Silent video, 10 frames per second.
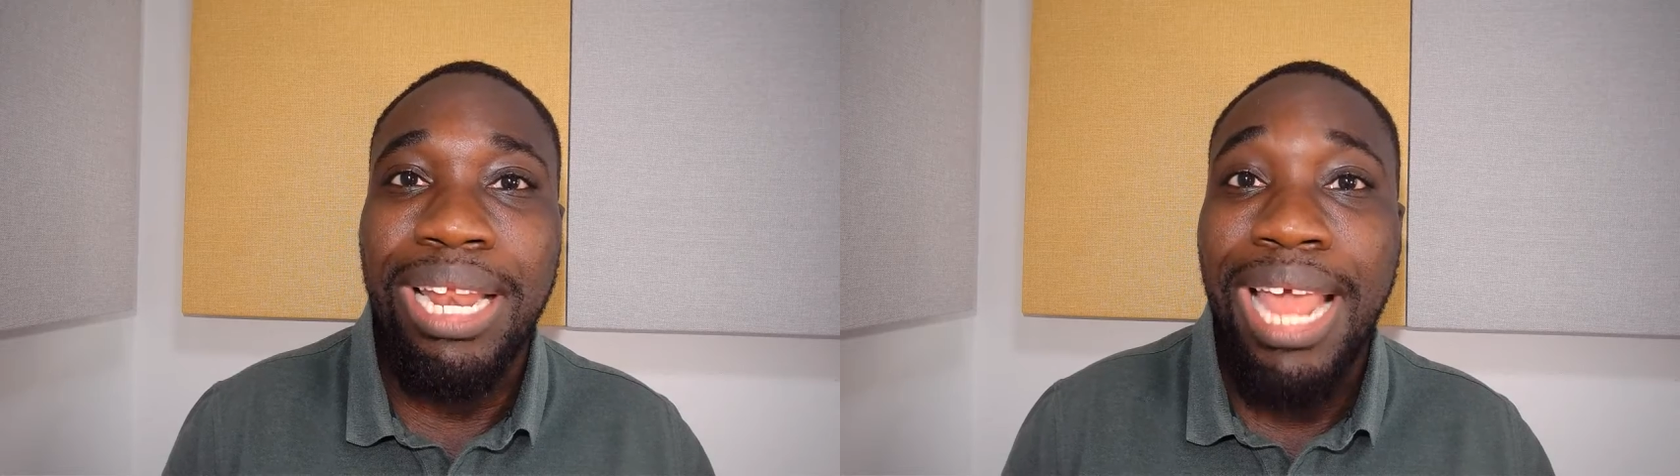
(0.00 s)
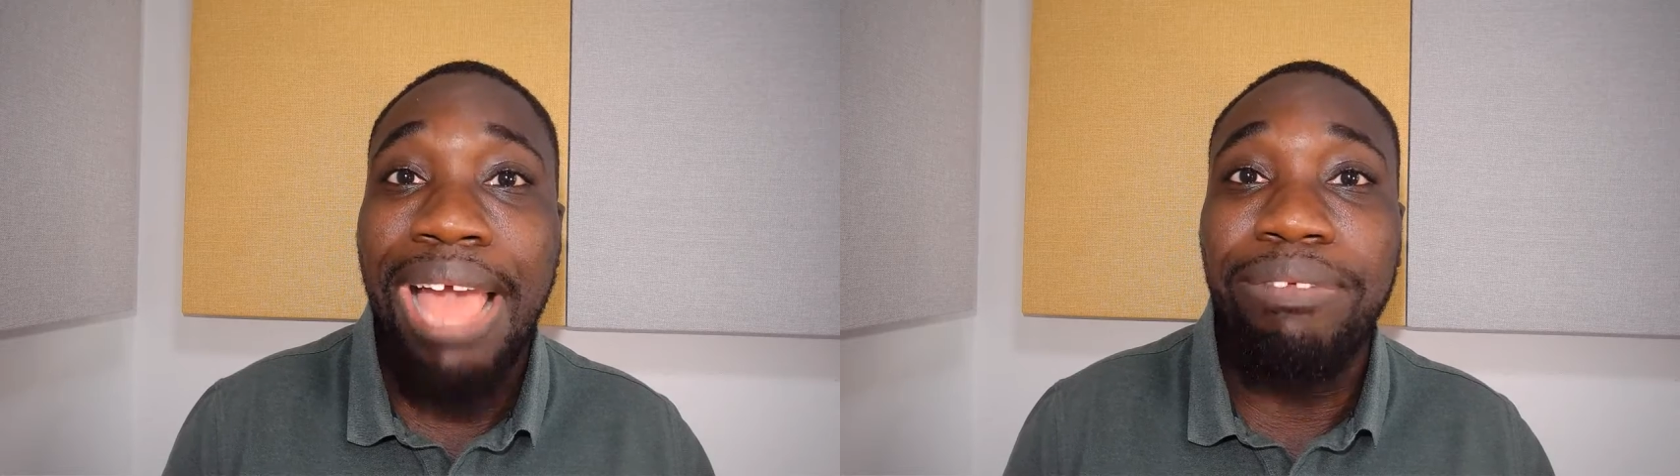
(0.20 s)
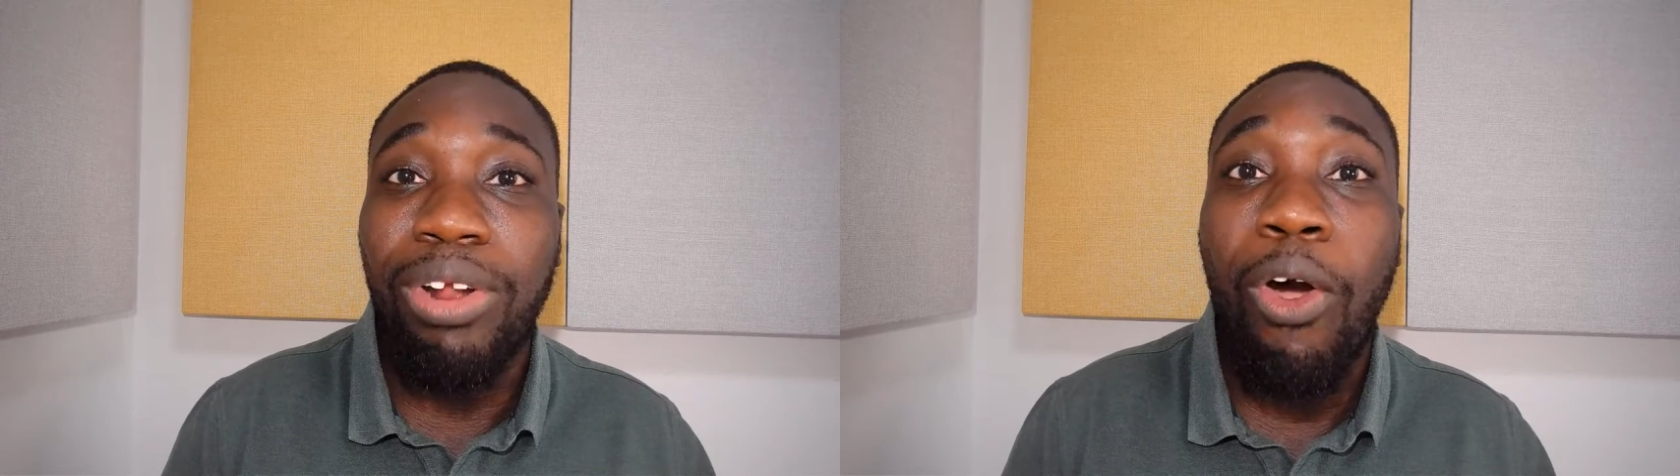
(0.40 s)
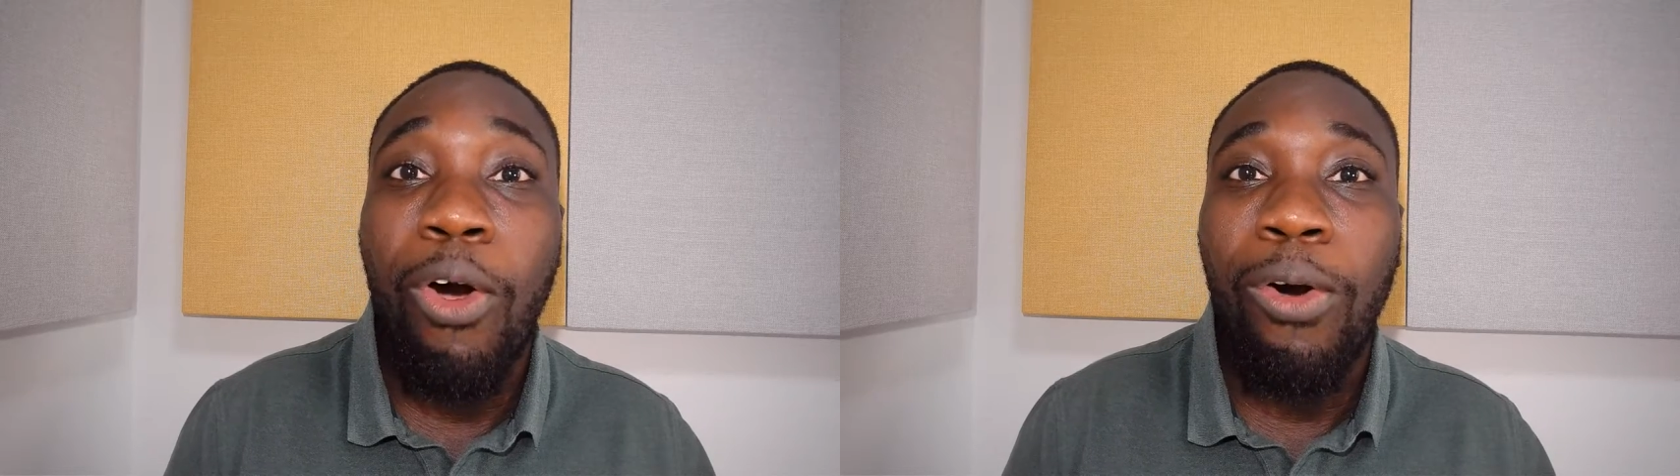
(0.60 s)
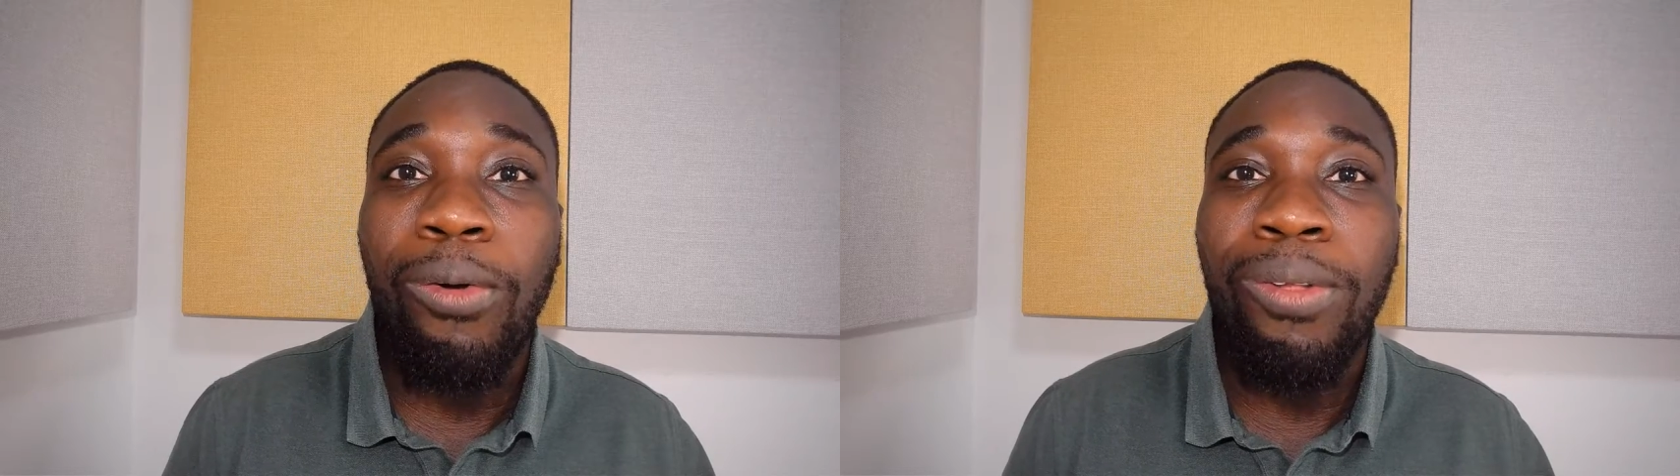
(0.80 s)
and having
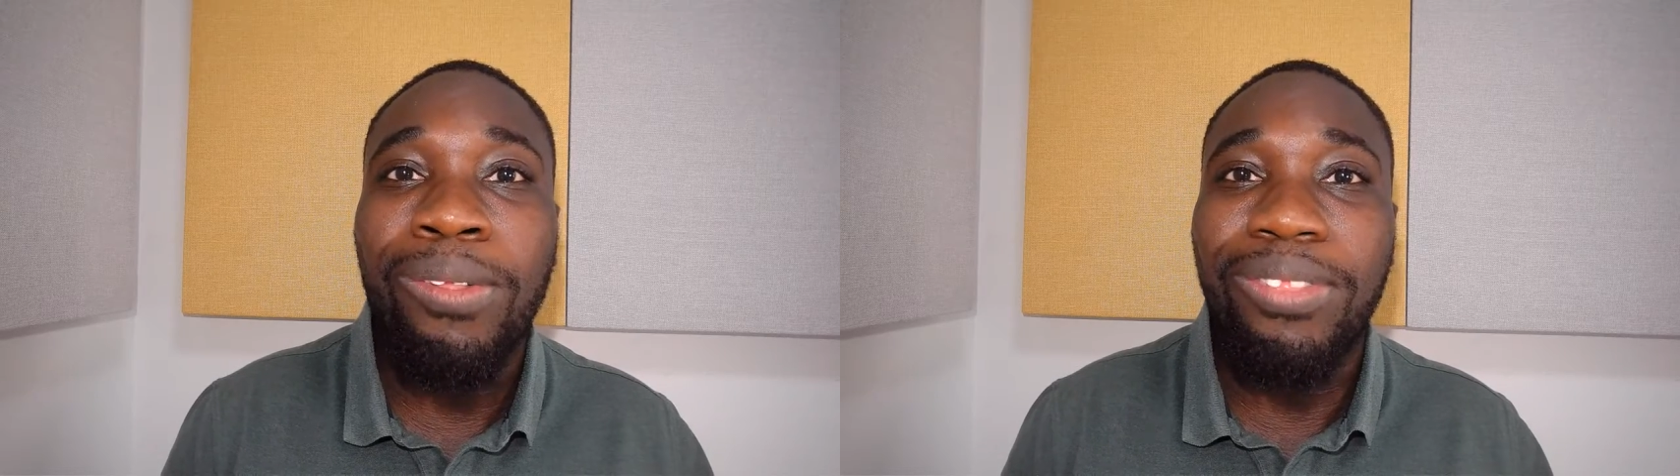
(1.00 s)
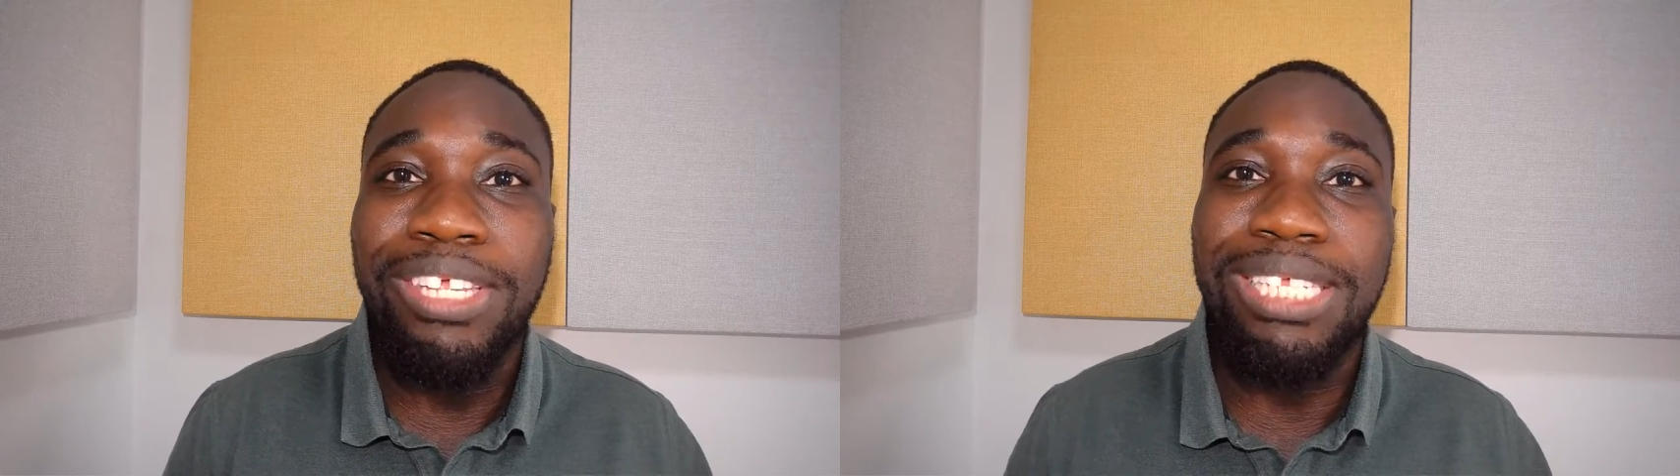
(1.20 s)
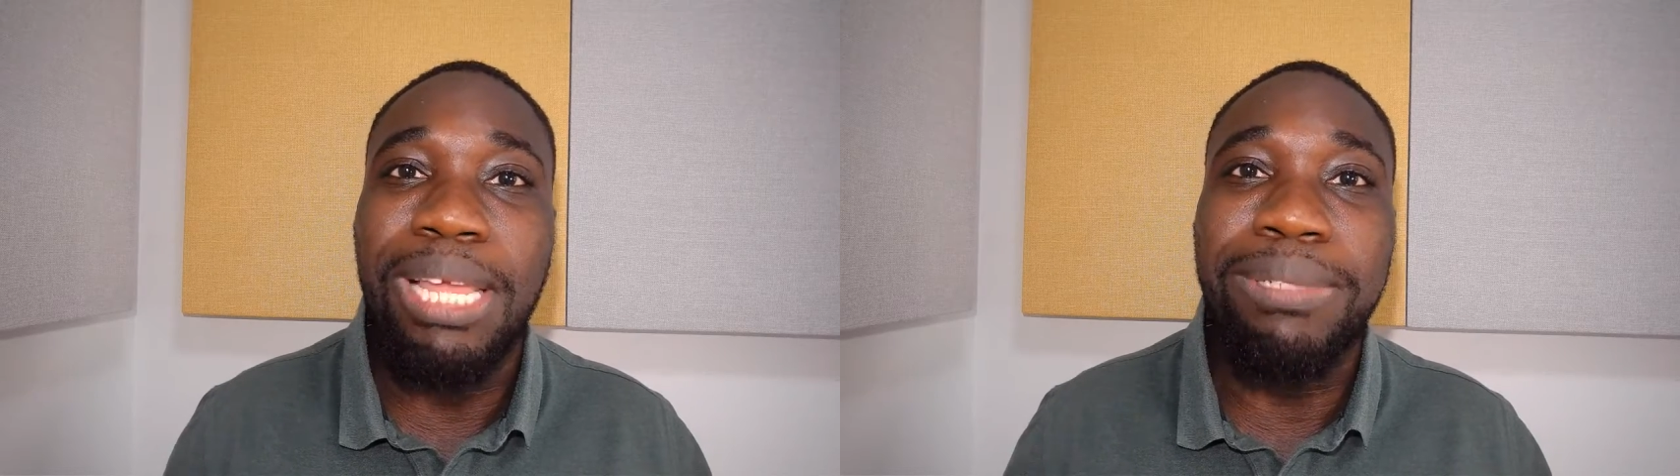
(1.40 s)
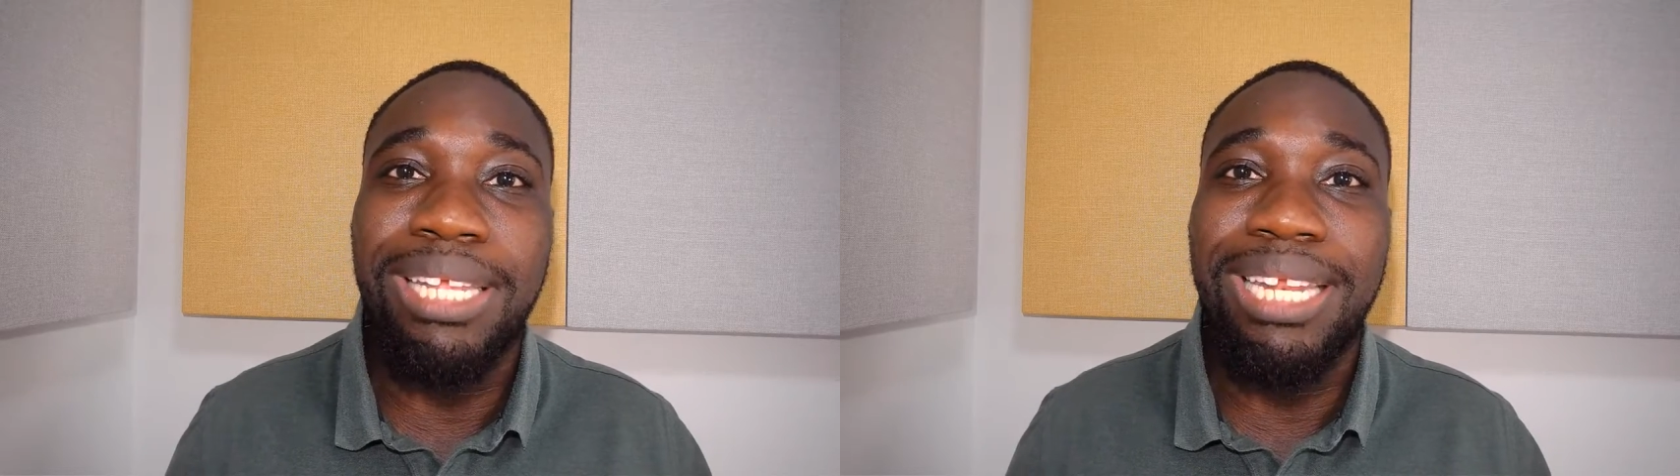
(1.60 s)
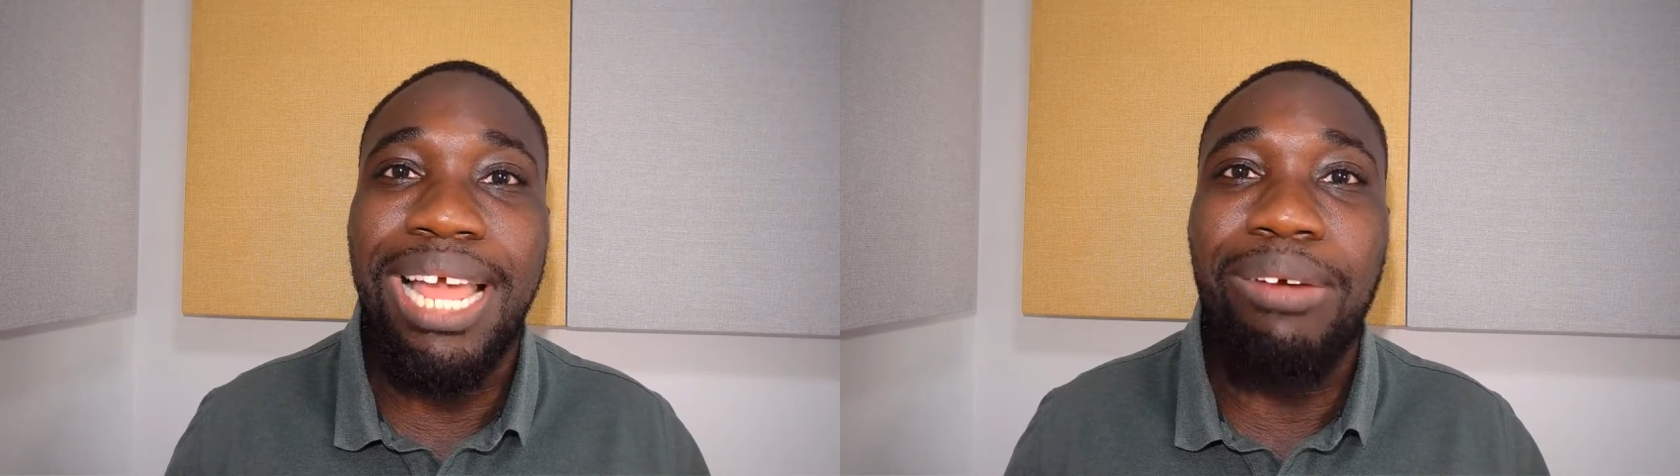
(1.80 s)
all the steps
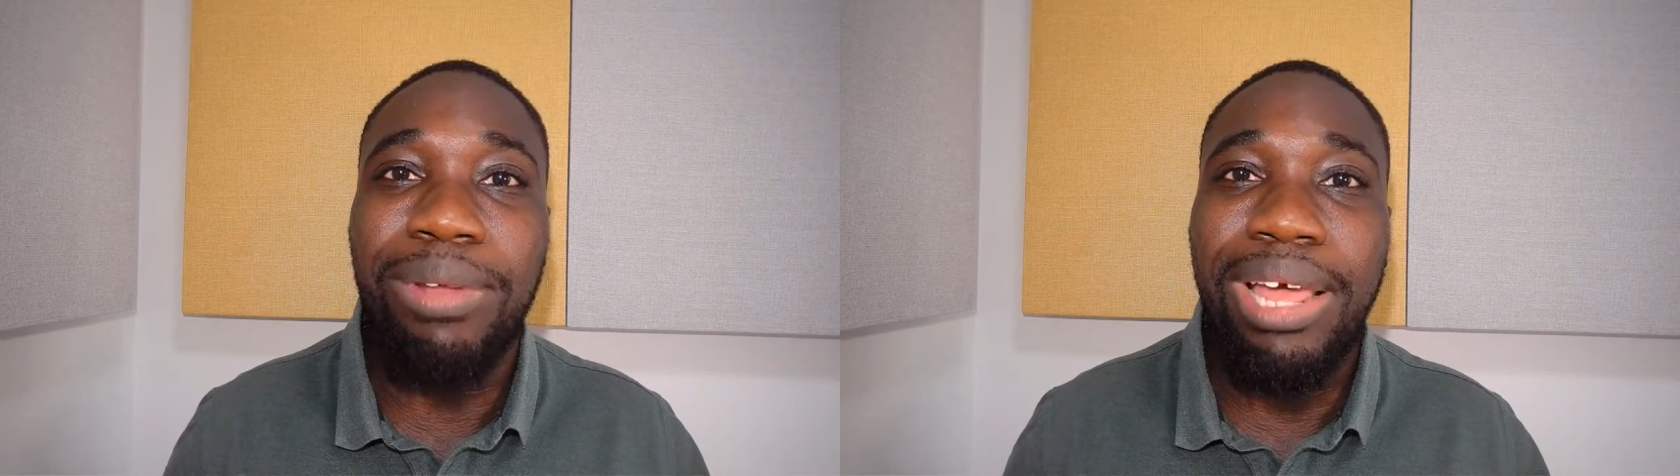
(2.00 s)
laid out,